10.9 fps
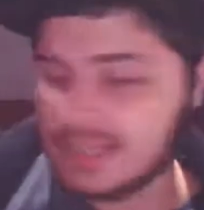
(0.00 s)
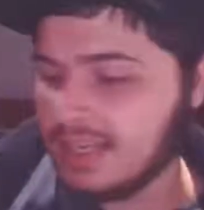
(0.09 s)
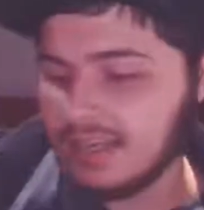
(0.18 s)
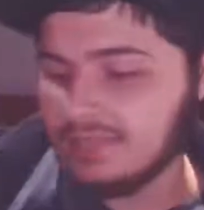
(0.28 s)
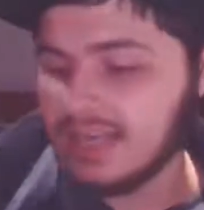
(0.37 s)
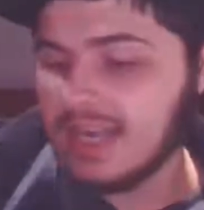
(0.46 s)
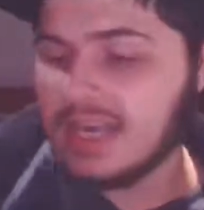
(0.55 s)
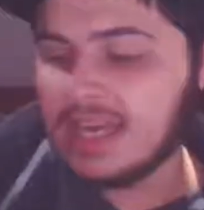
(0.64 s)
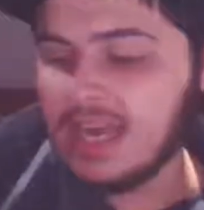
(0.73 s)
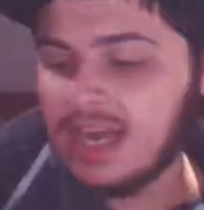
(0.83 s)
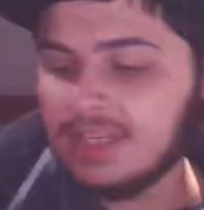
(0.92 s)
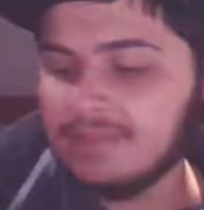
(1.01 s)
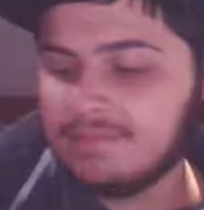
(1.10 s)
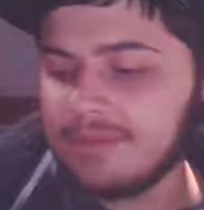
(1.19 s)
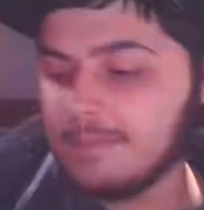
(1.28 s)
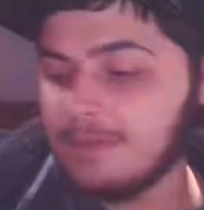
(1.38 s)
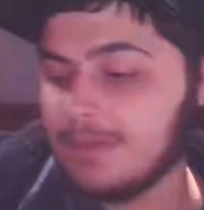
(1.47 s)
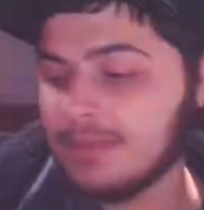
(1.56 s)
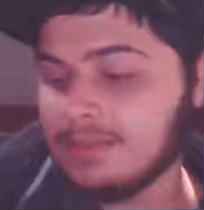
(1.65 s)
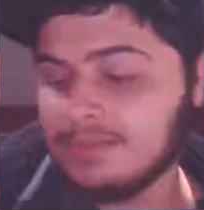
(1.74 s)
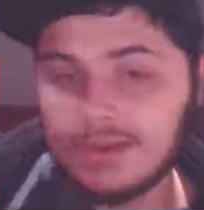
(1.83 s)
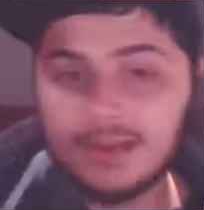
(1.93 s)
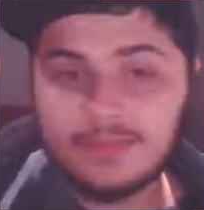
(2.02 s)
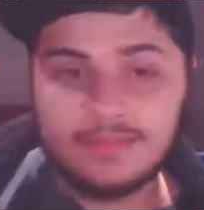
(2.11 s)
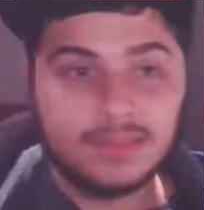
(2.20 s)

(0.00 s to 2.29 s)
I love people around the world.